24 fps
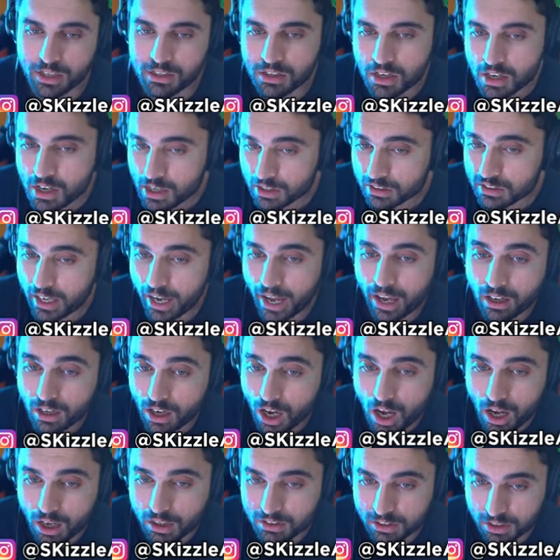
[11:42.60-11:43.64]
and thank
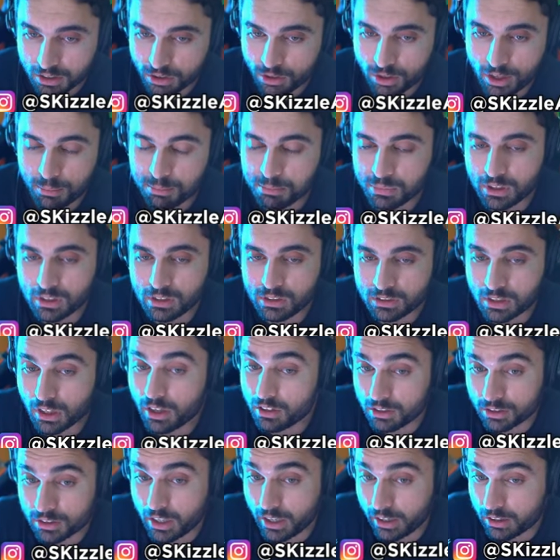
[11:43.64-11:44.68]
God they're gonna be
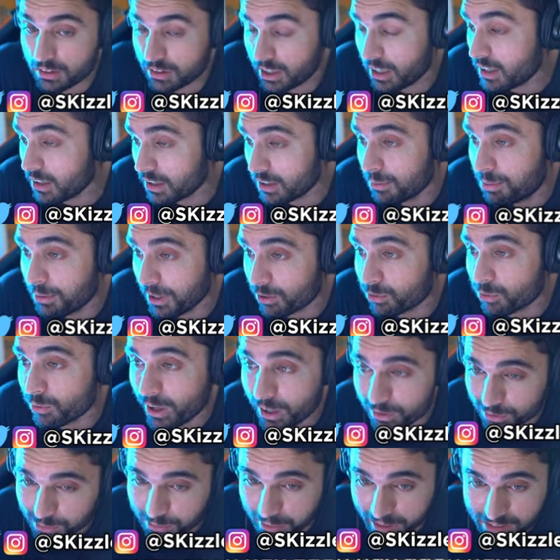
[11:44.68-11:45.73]
they're thinking about
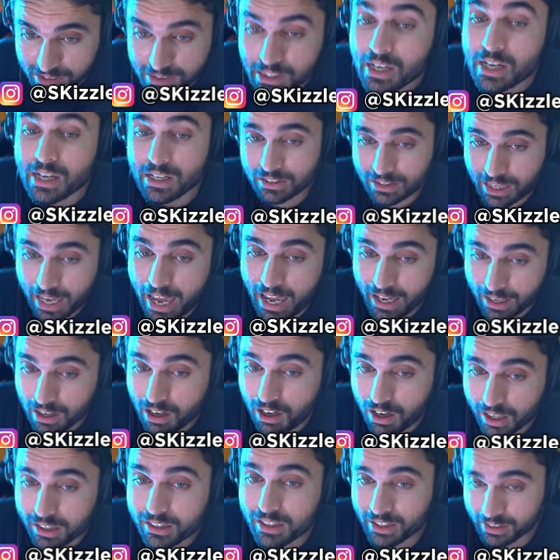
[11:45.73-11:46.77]
round base. Thank
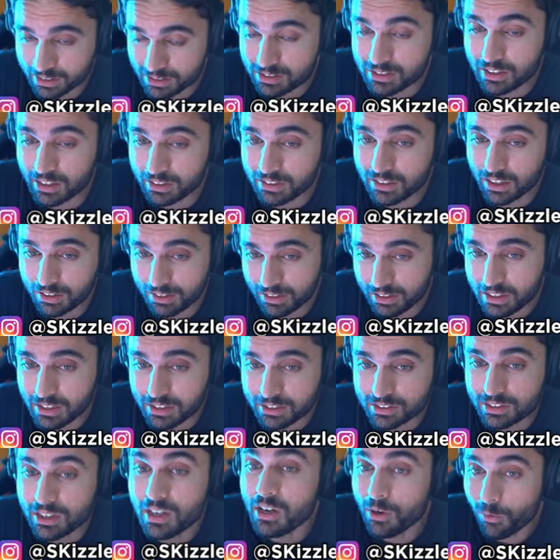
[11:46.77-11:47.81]
God it's in the
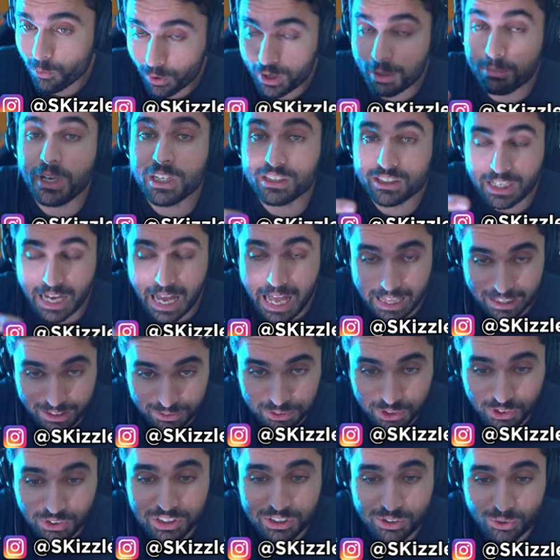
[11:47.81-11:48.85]
leaks. What about Call
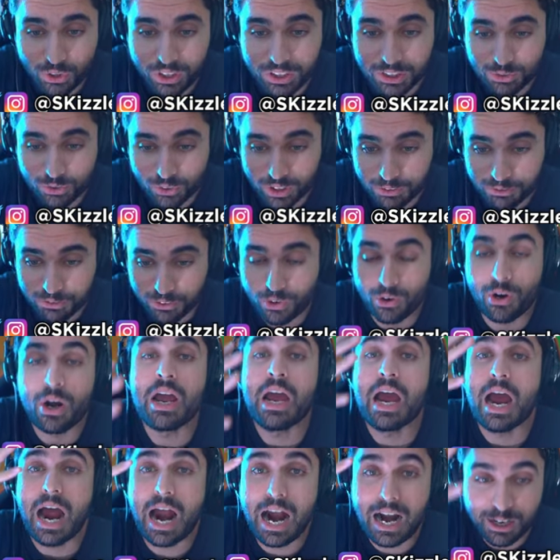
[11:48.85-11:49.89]
of Duty 2024?
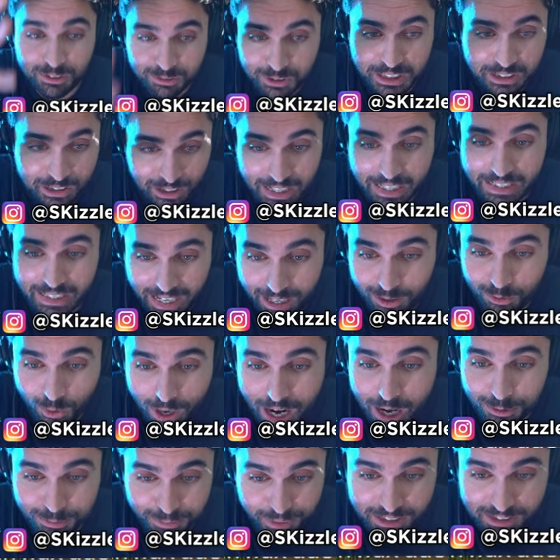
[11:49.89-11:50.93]
Are we gonna get
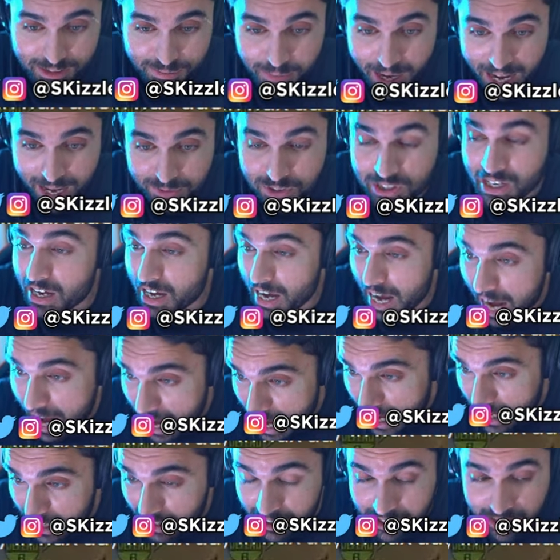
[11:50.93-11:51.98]
round-based maps?
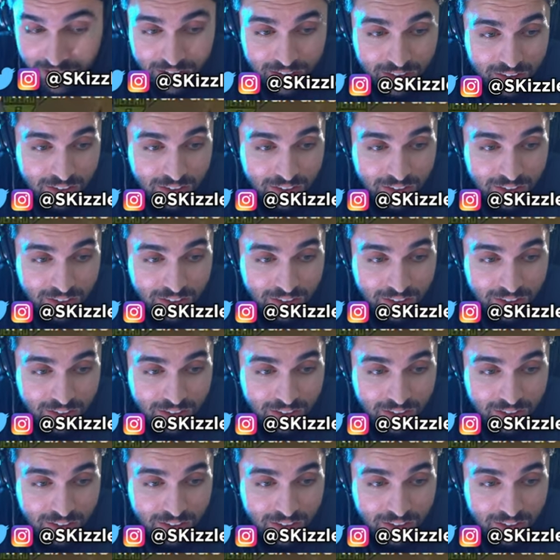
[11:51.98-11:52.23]
Huh?